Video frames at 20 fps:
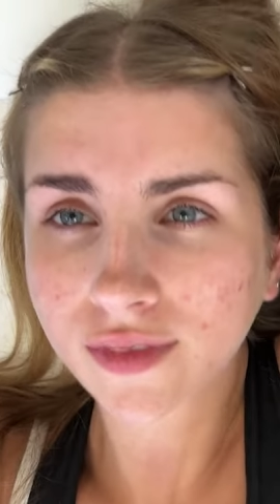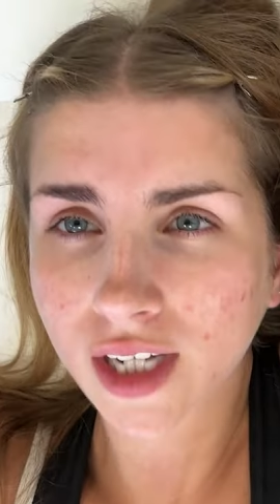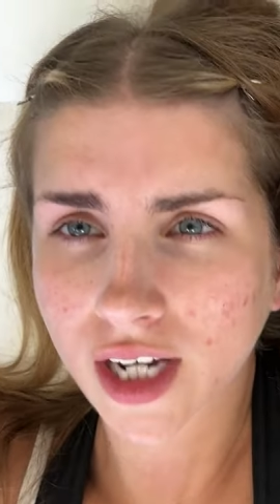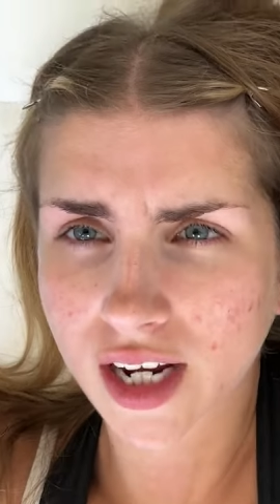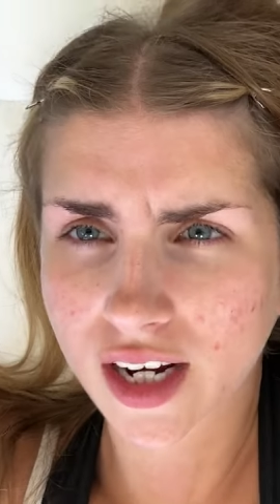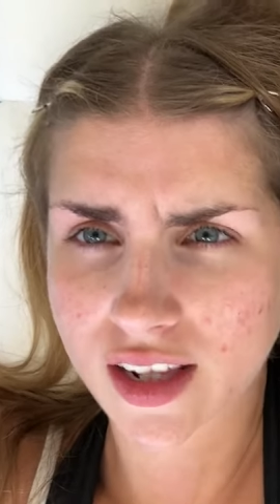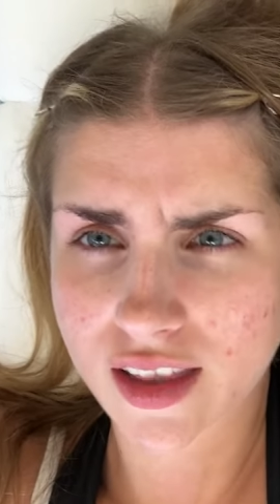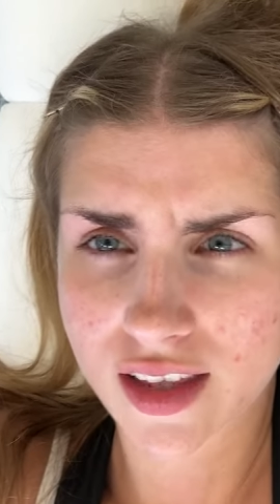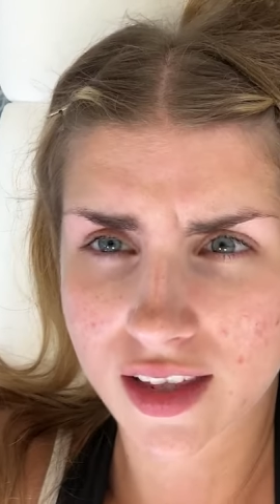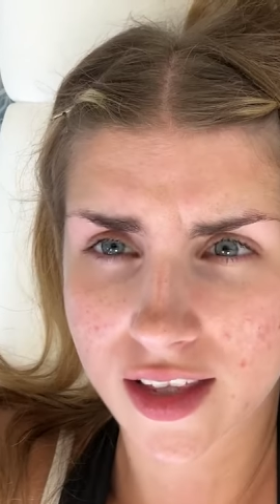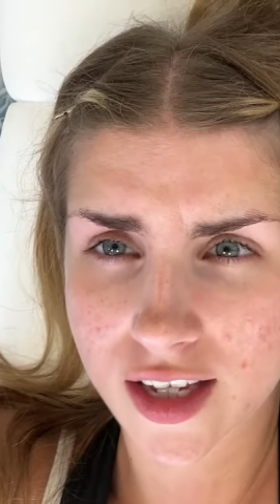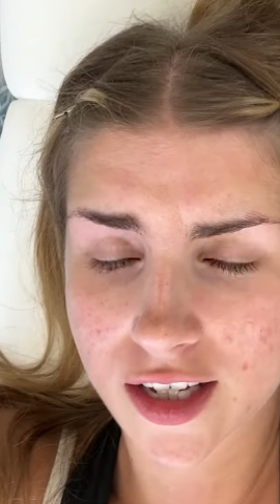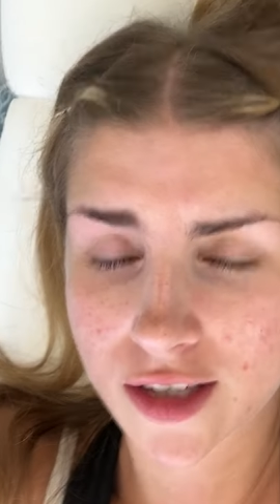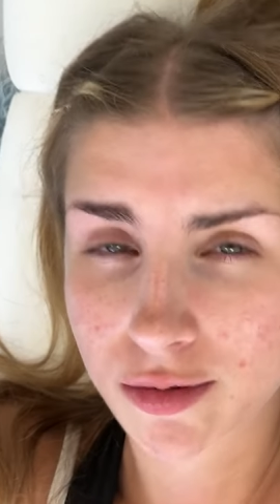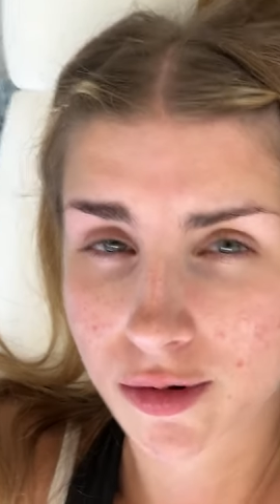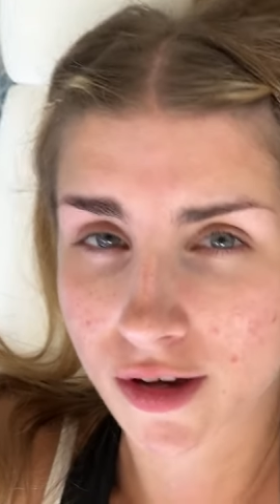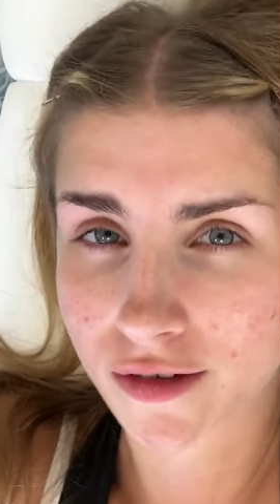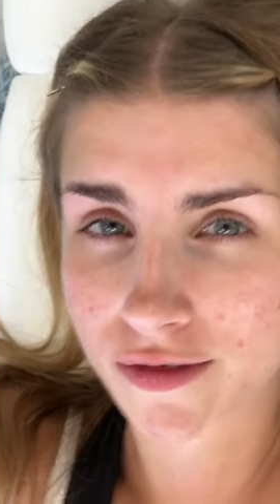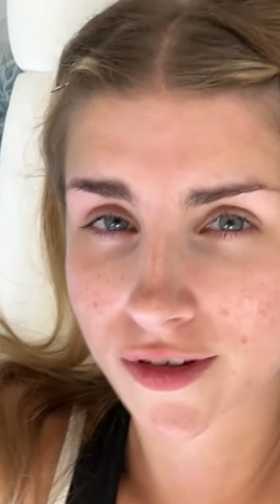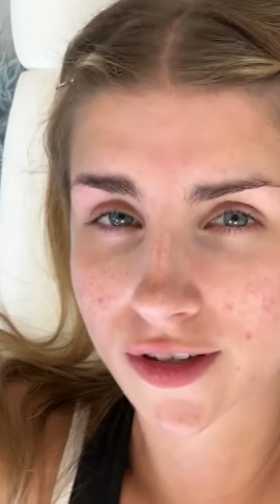And I think that's
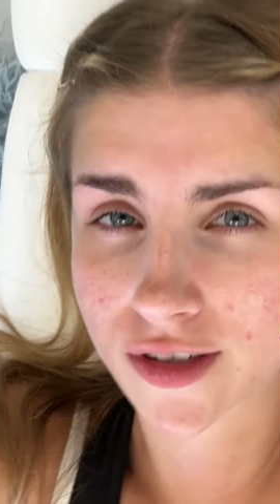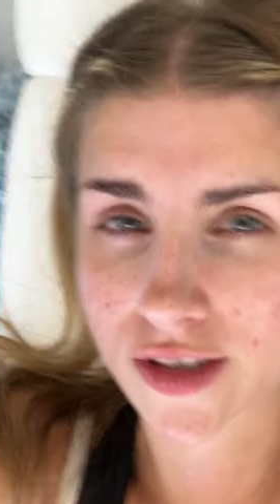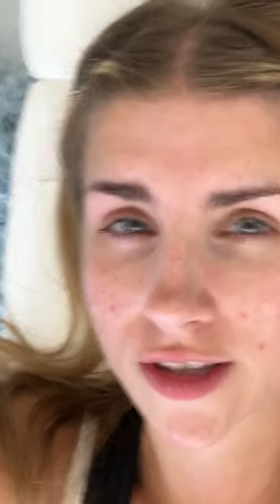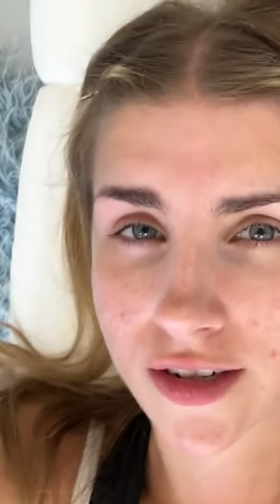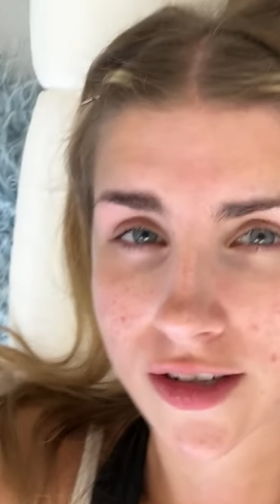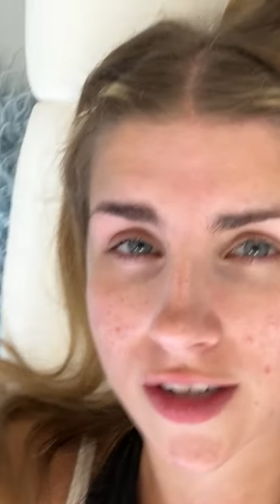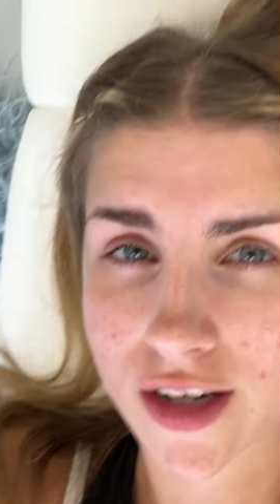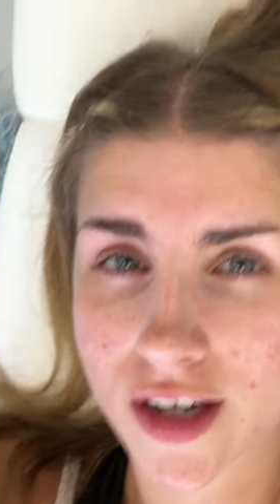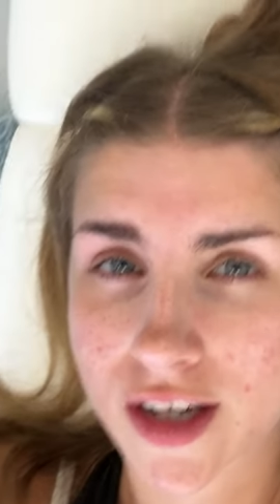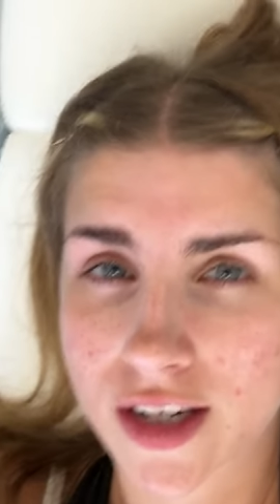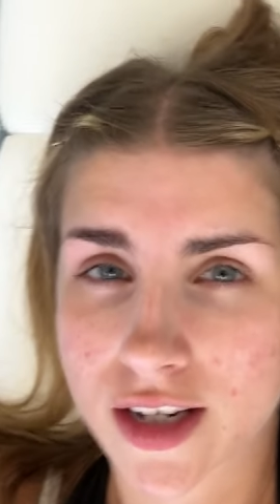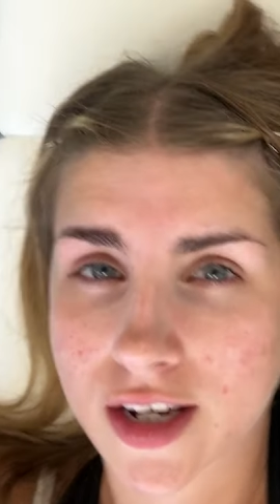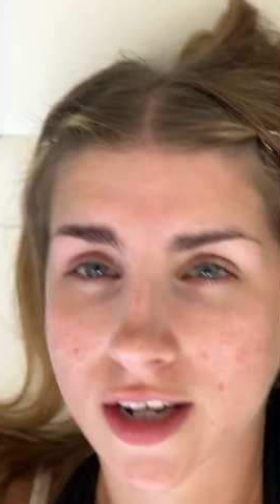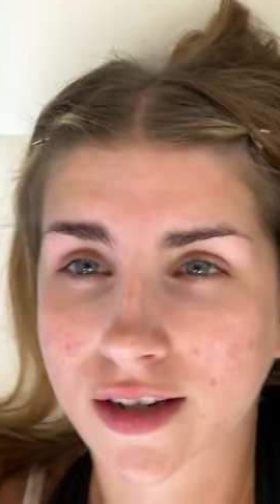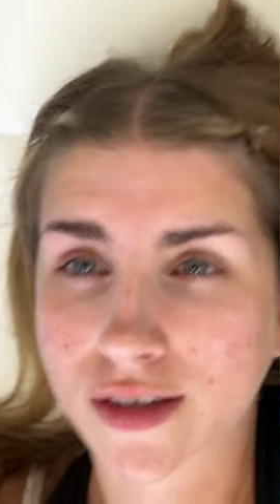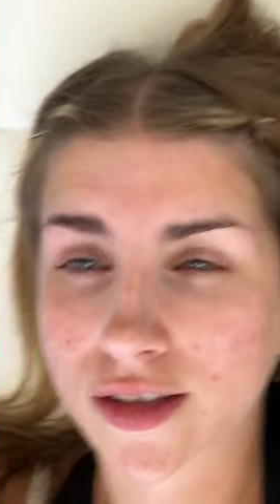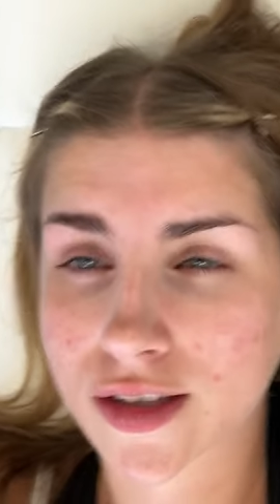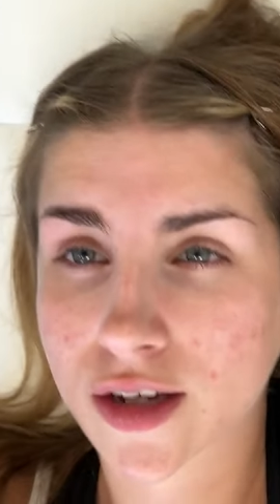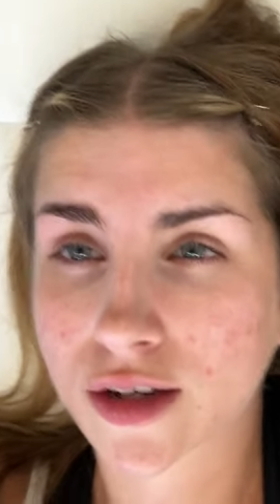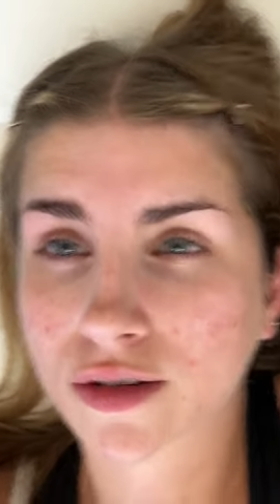why I feel so tired
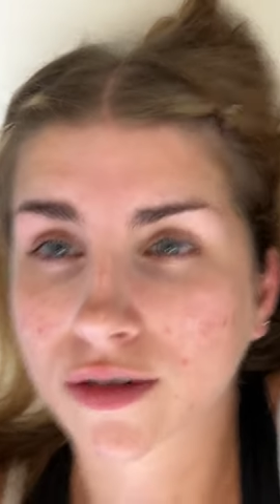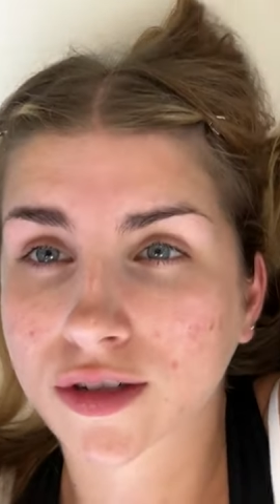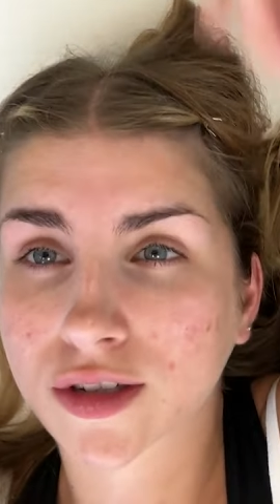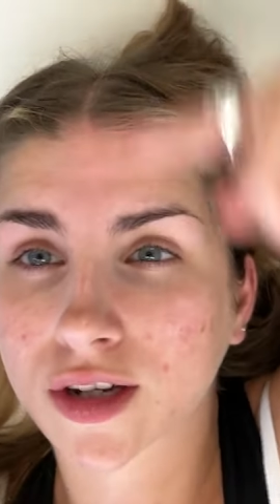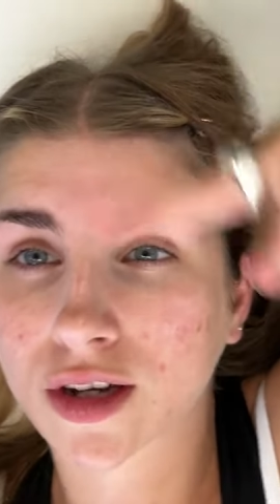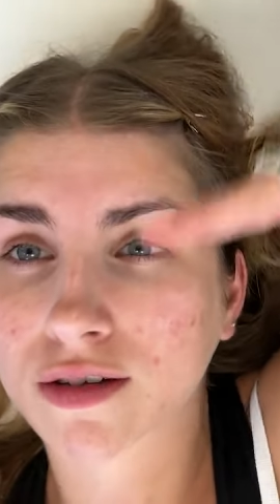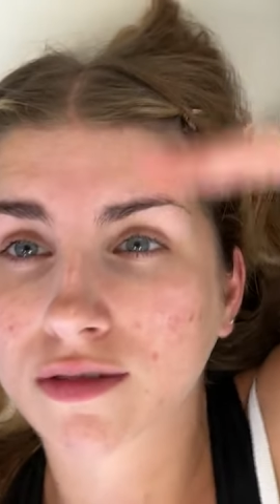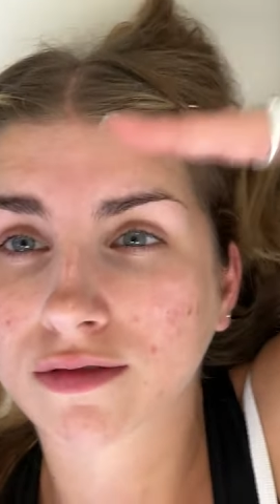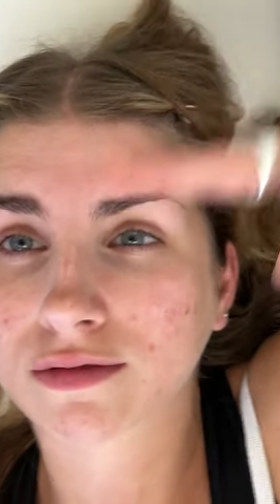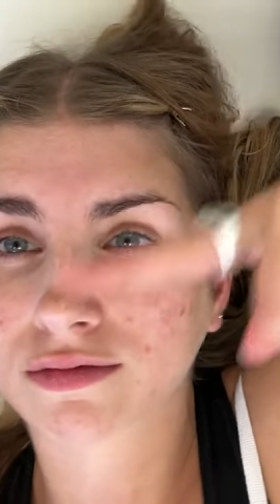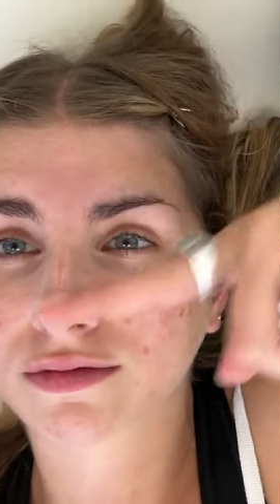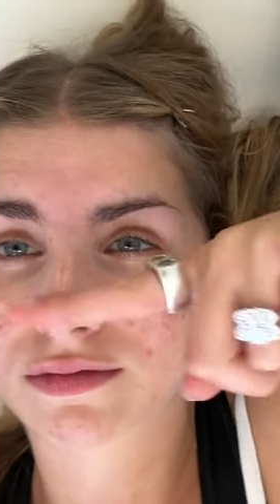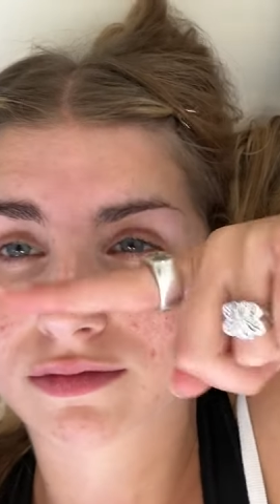now. So don't